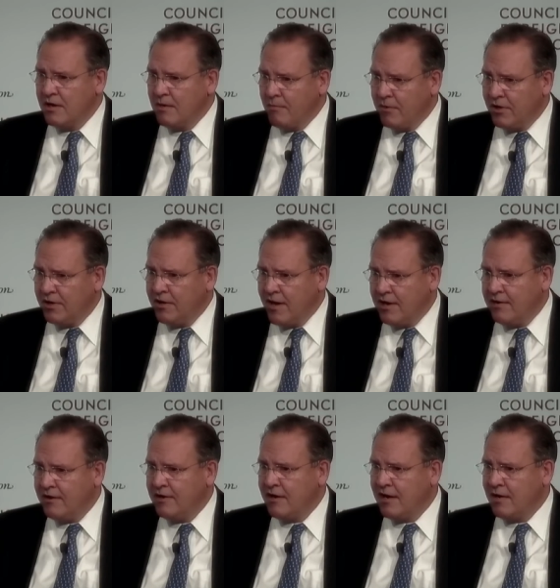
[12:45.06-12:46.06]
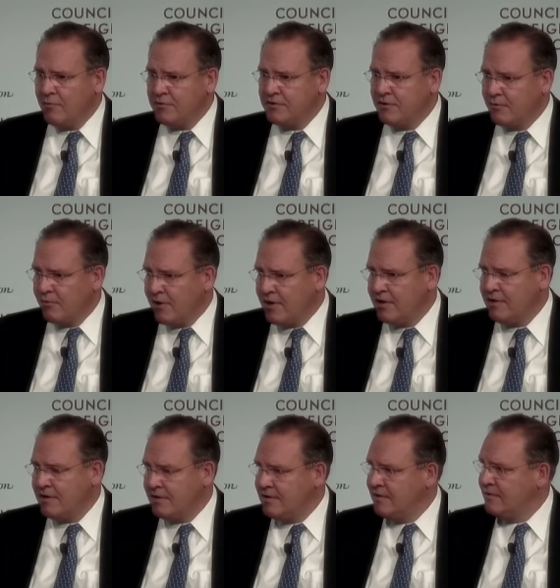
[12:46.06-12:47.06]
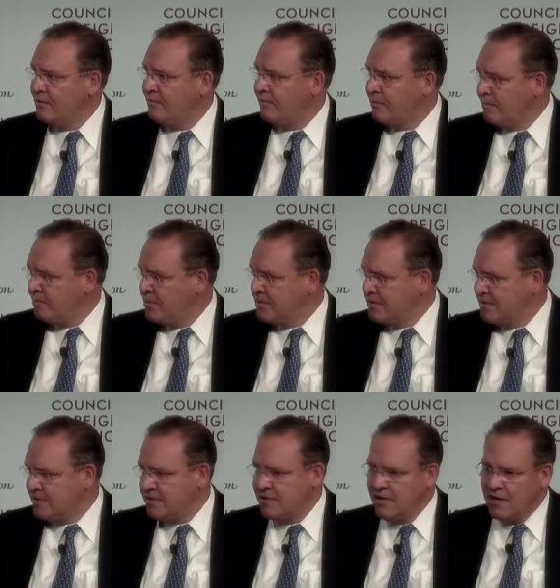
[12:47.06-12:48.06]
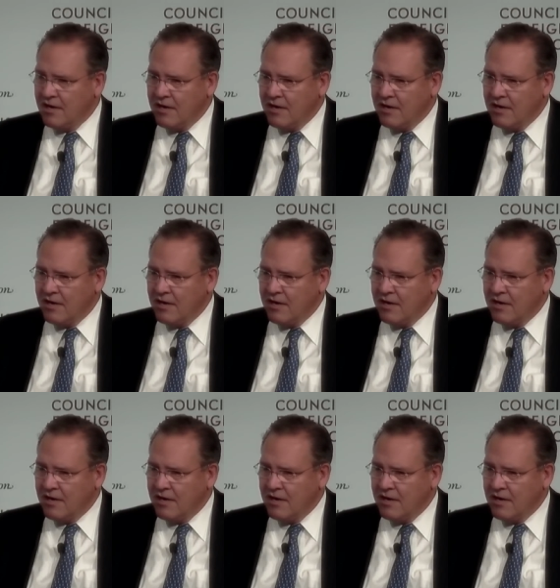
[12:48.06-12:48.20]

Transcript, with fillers: but at the end of the day, it was the right thing to do for the business,